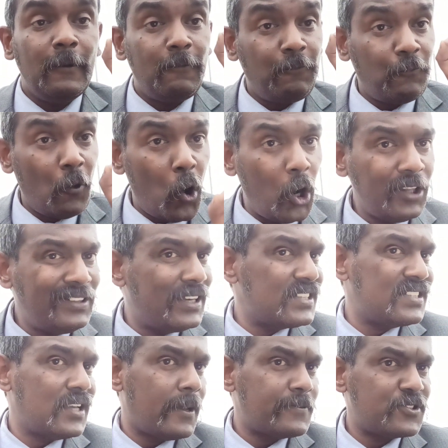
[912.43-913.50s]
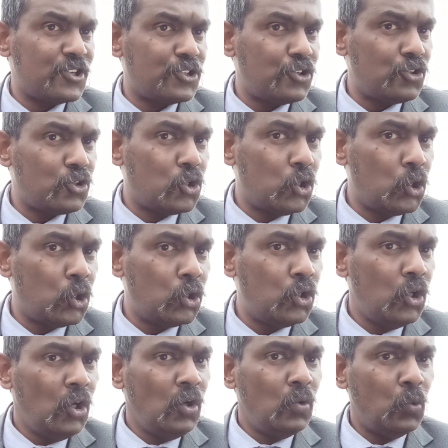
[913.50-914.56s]
for the substitute good
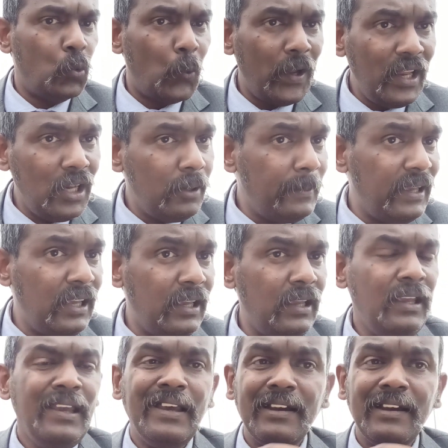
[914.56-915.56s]
will be